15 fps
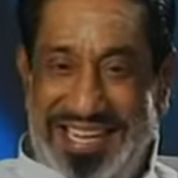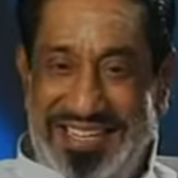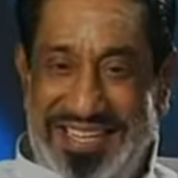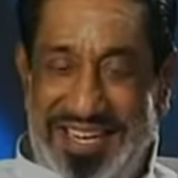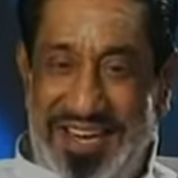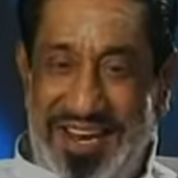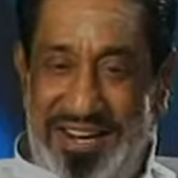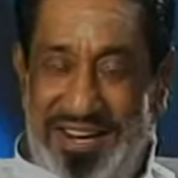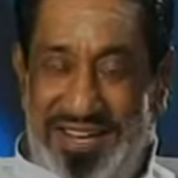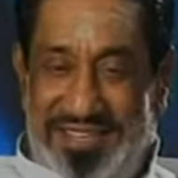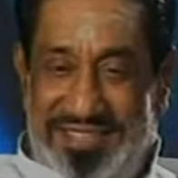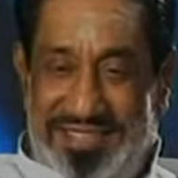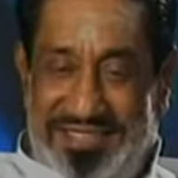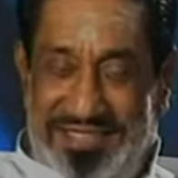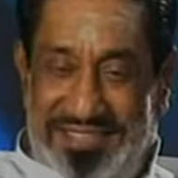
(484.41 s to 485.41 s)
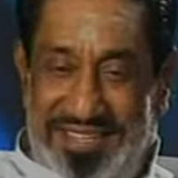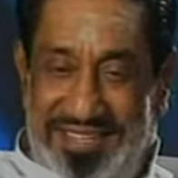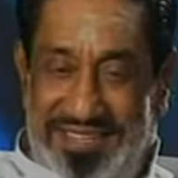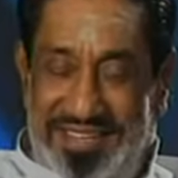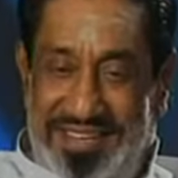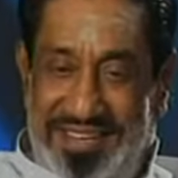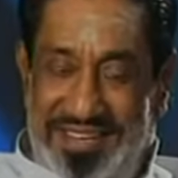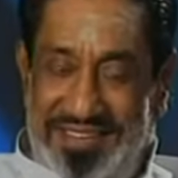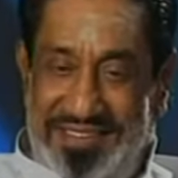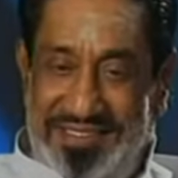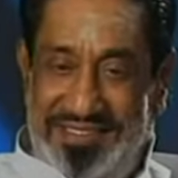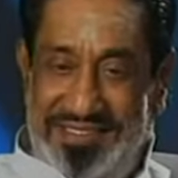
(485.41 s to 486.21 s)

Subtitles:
Then Anna sit there,